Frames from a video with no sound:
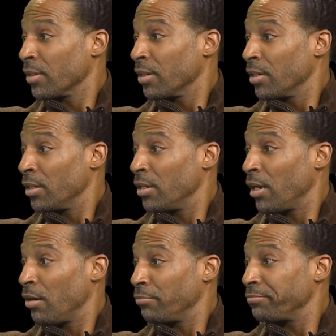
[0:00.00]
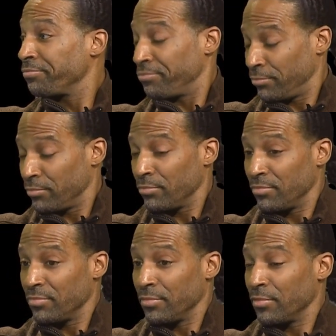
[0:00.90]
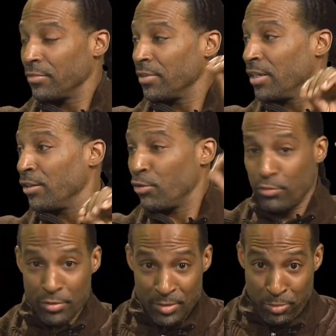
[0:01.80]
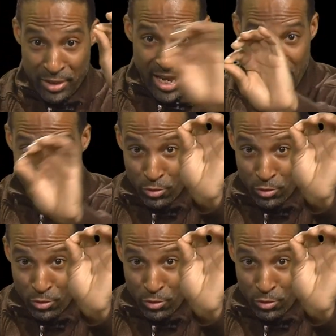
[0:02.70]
Good. You know. A little put that little